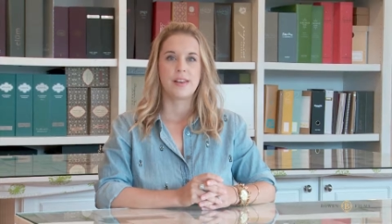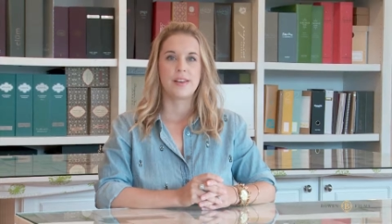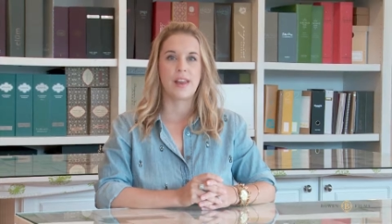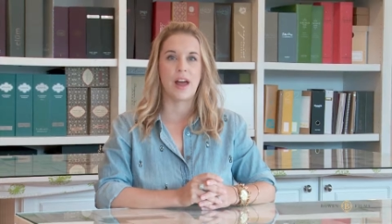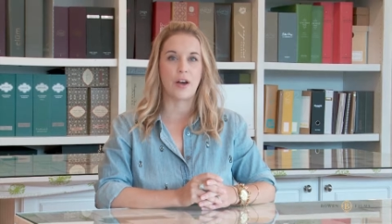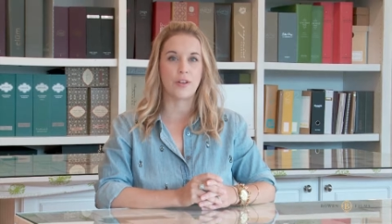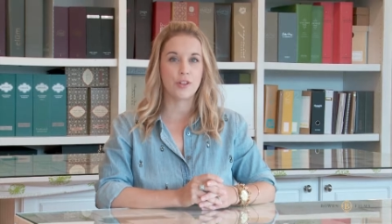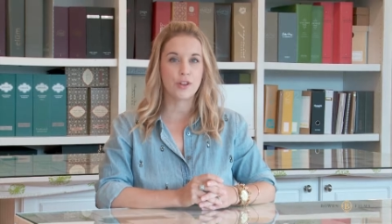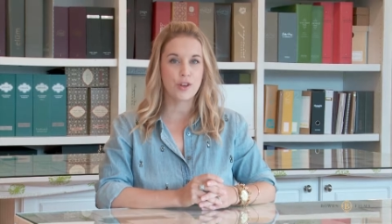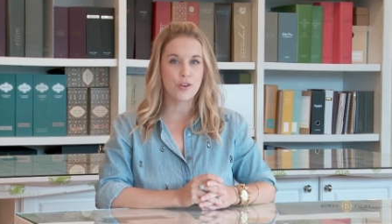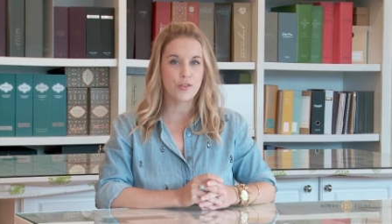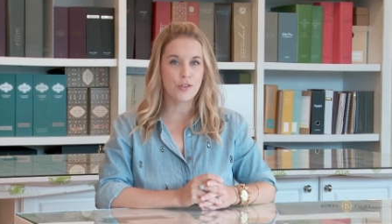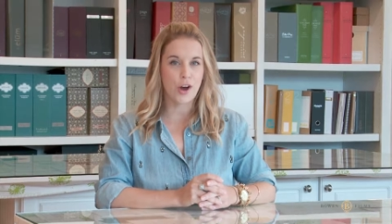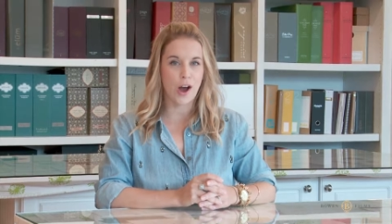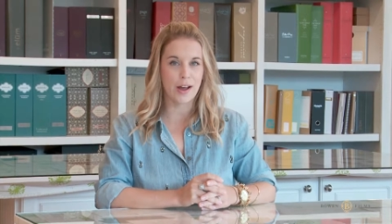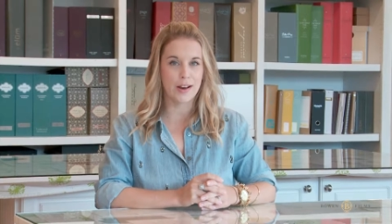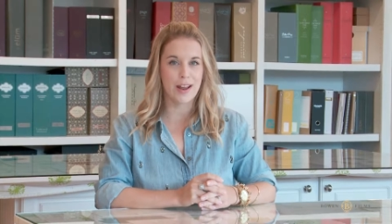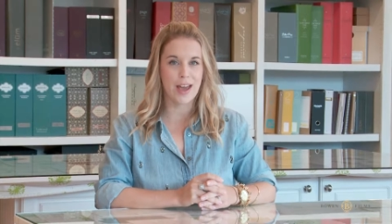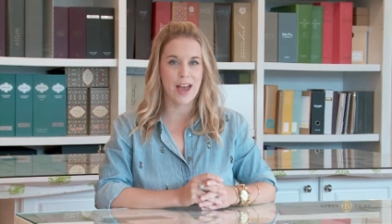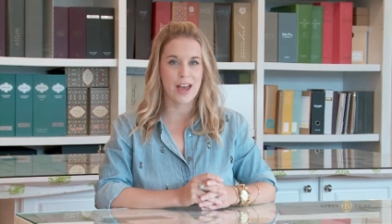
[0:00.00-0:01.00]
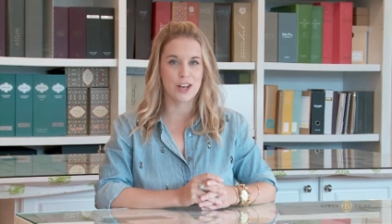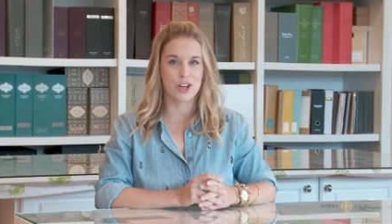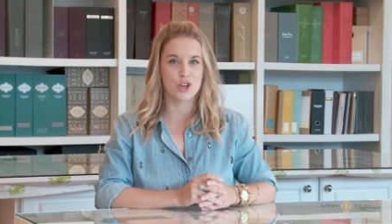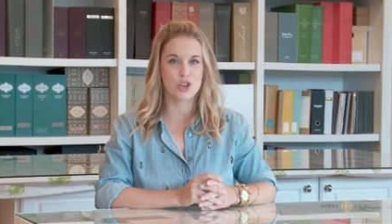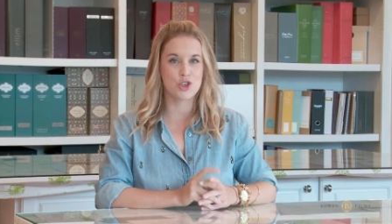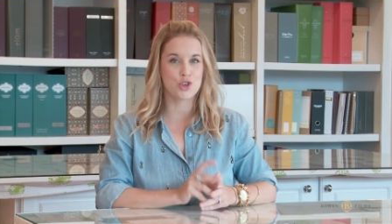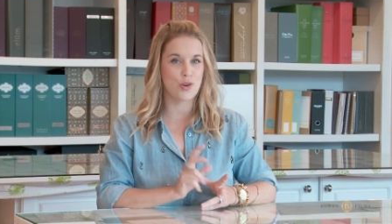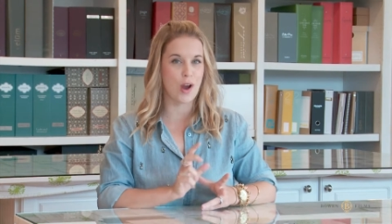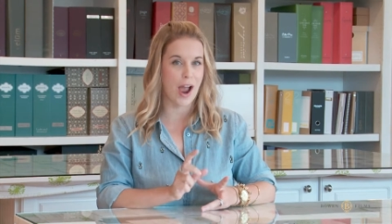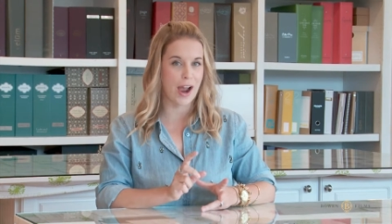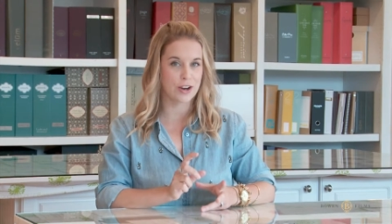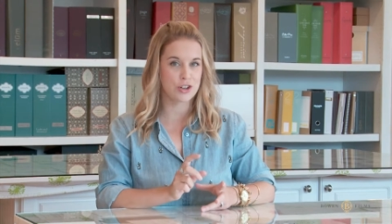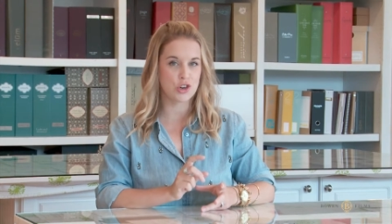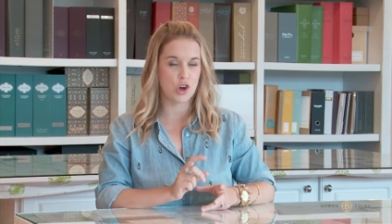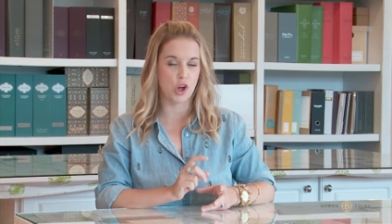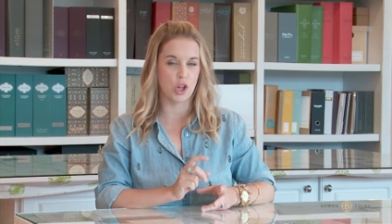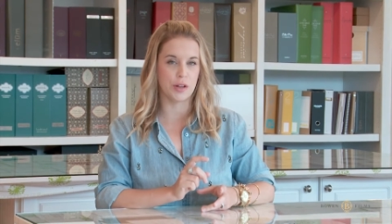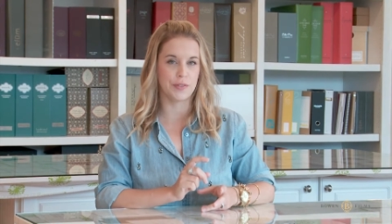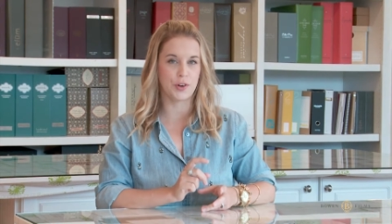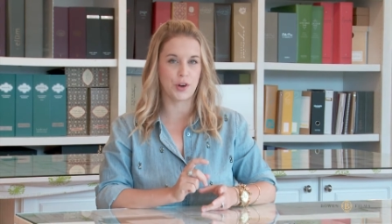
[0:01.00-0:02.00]
Now that you've gone ahead and tracked
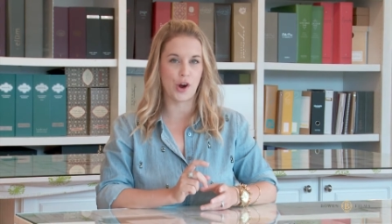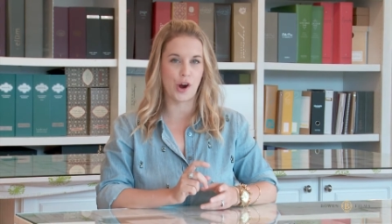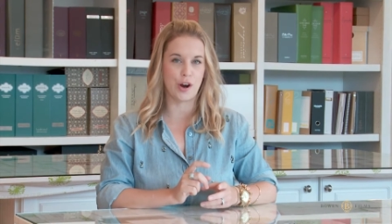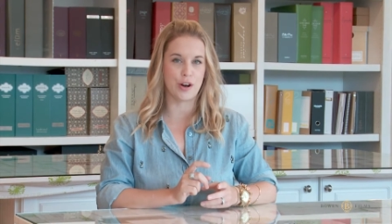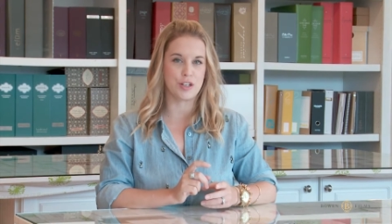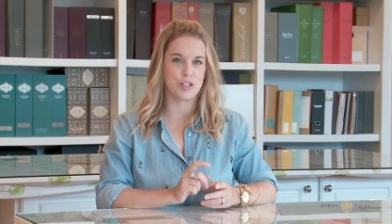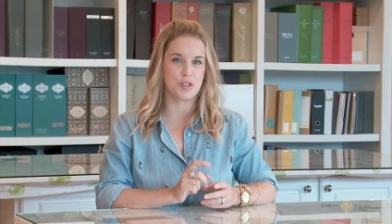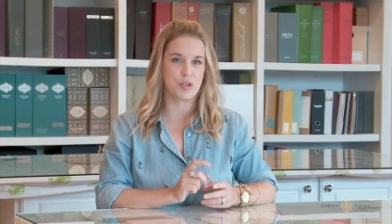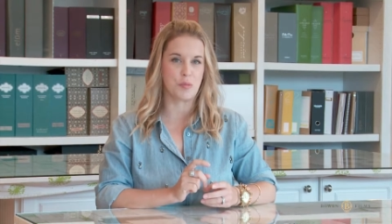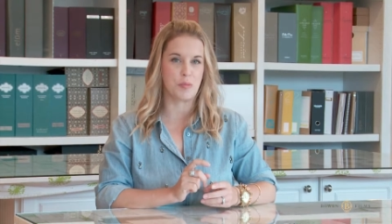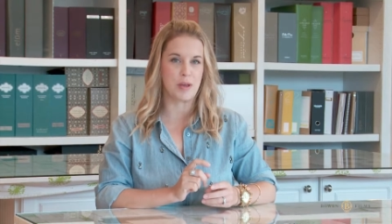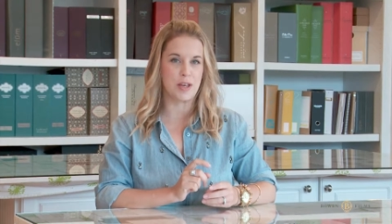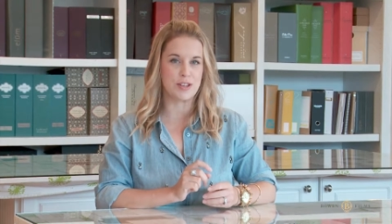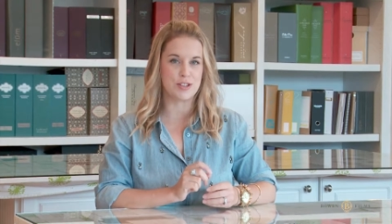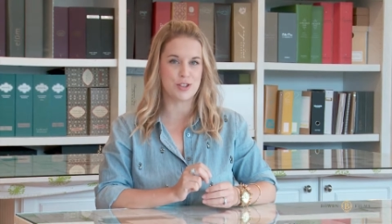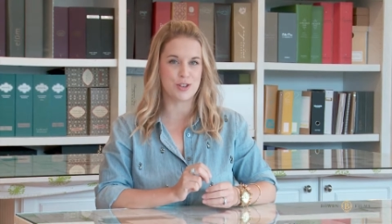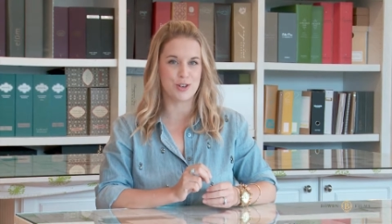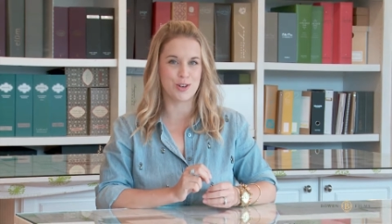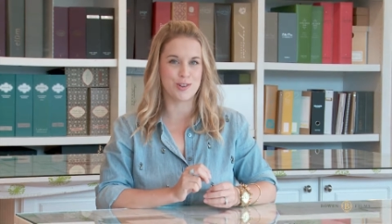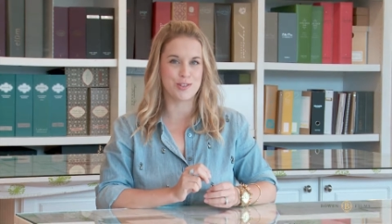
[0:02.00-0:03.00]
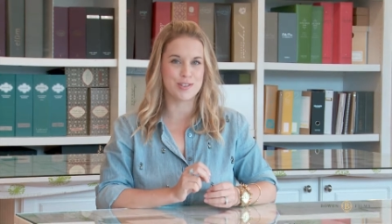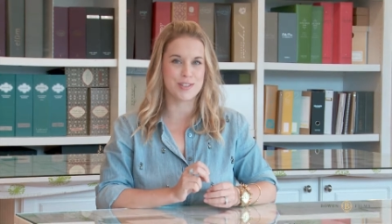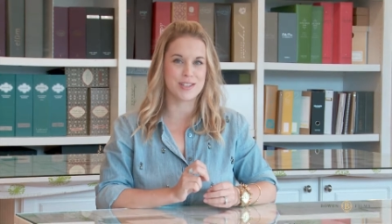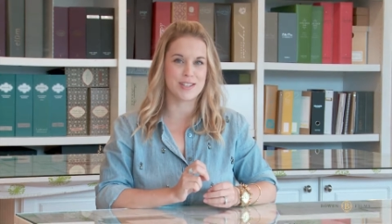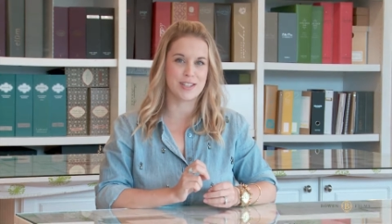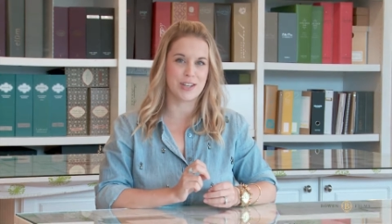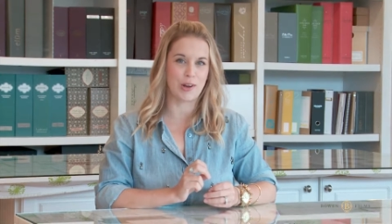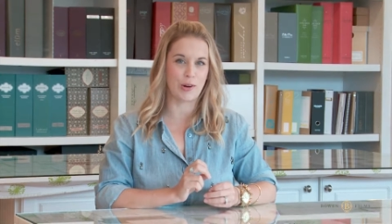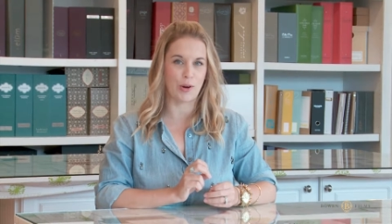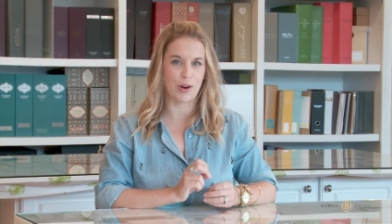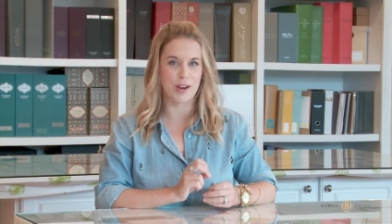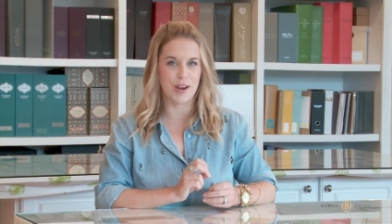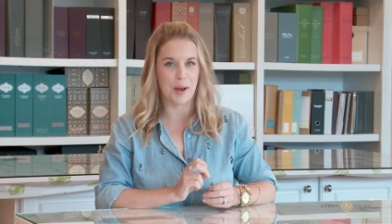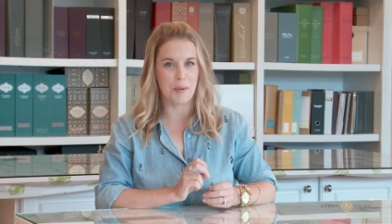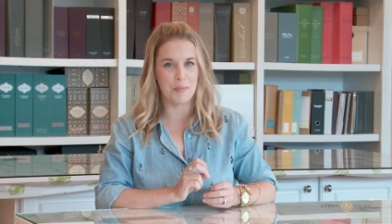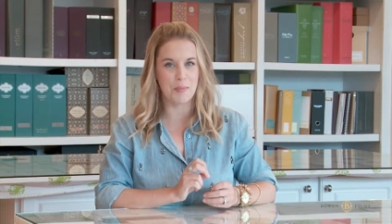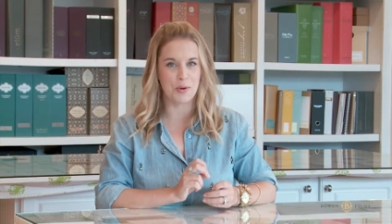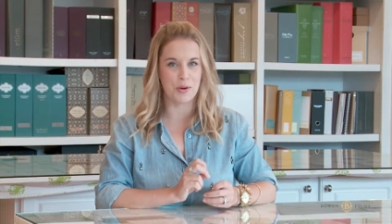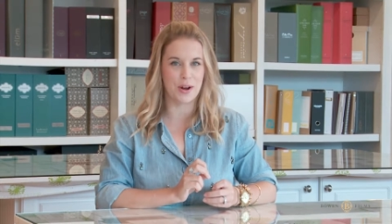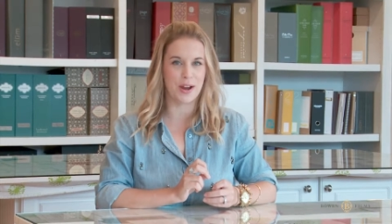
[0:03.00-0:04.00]
all of your RSVPs in your secret
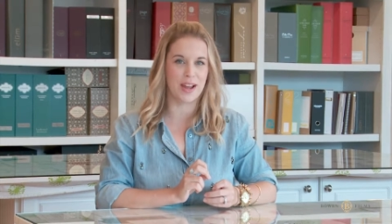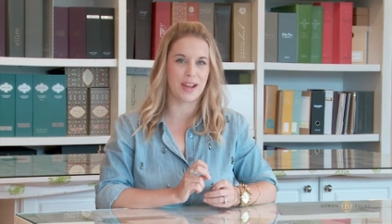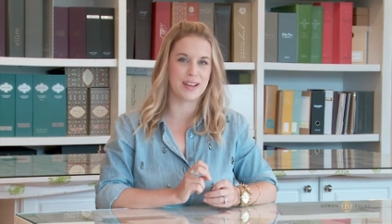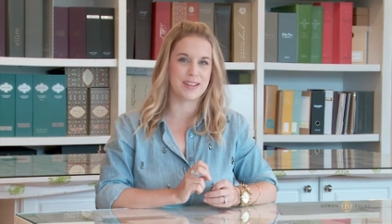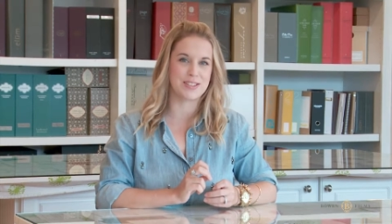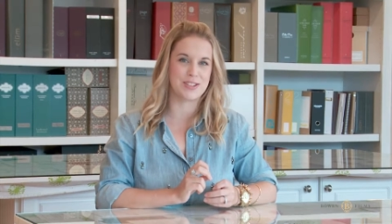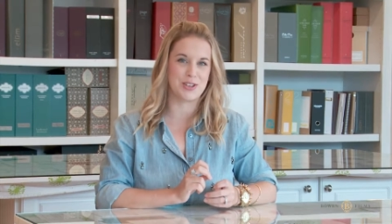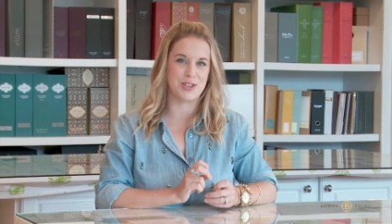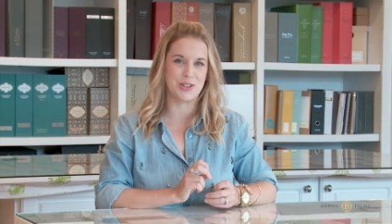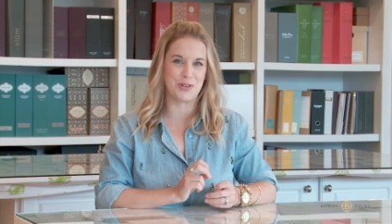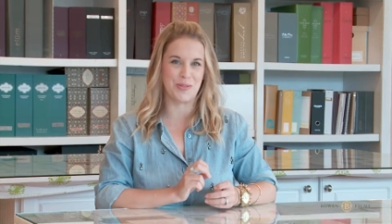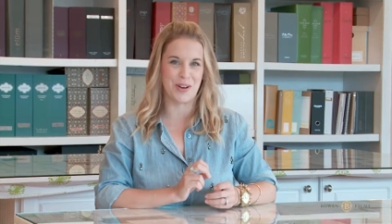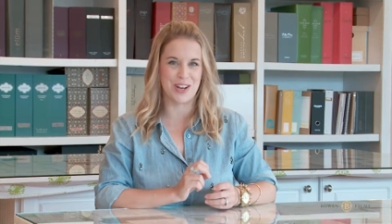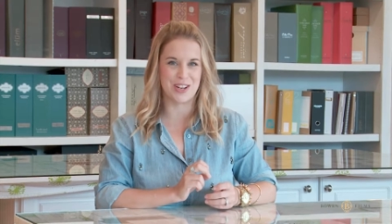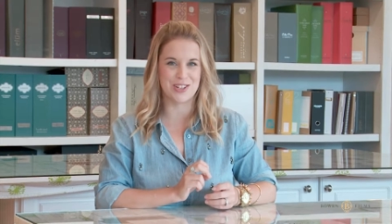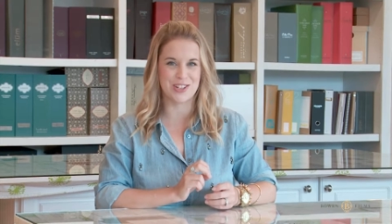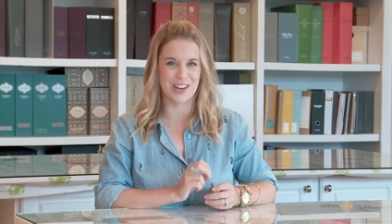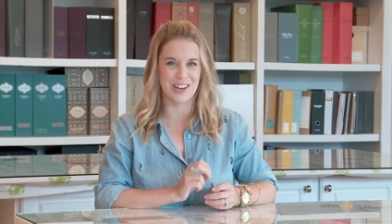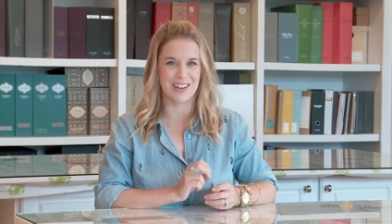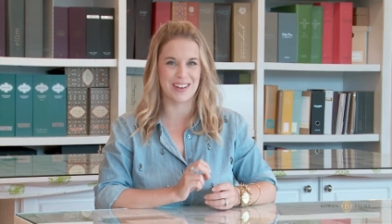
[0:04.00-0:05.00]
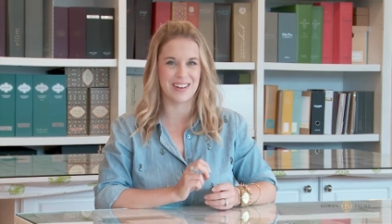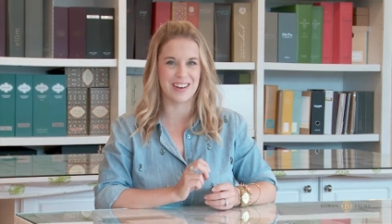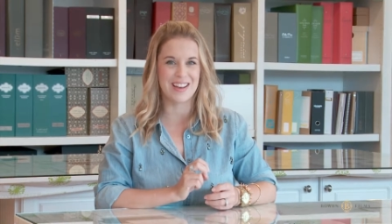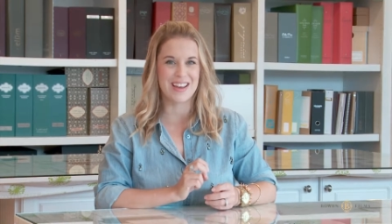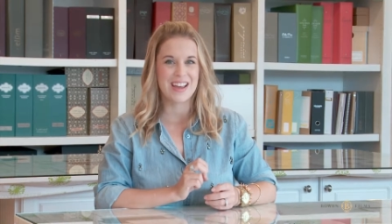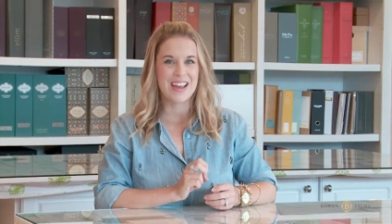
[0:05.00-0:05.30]
numbering situation,